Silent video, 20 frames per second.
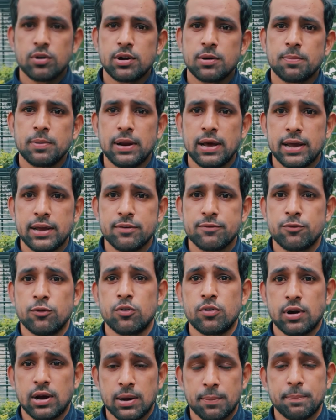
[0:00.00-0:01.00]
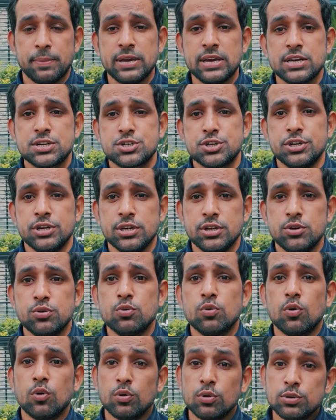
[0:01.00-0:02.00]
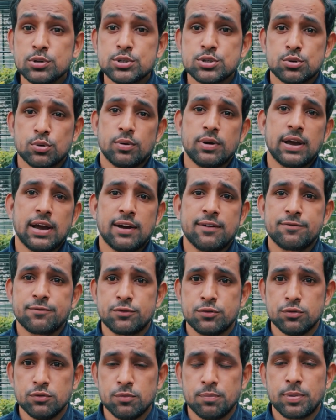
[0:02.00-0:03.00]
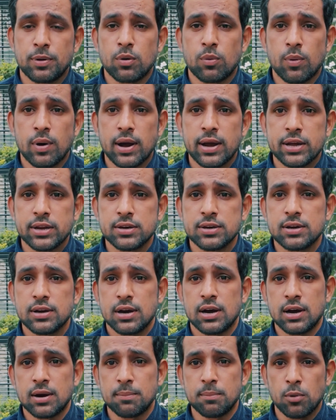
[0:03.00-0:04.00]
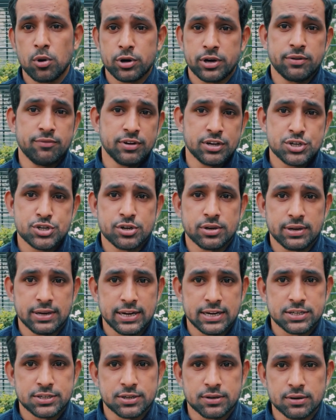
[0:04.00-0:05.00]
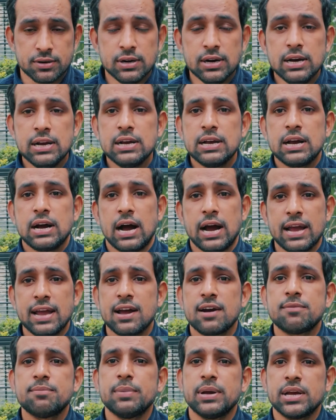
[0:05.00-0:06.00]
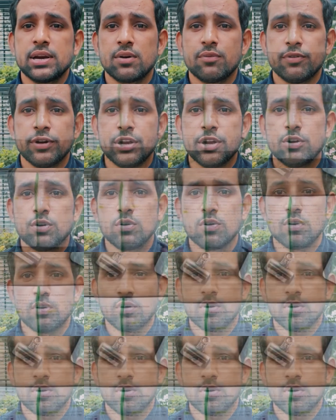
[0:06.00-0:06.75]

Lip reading: are applying for a PhD, you also have to provide a motivation letter. I have made a video